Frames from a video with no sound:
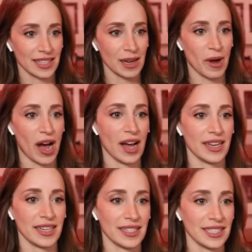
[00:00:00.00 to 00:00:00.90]
Come
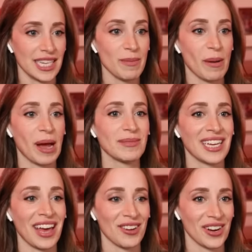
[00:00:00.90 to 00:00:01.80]
on. Team up. Come
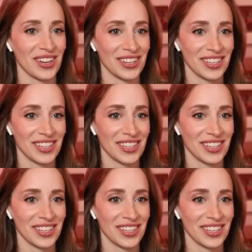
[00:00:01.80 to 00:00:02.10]
together.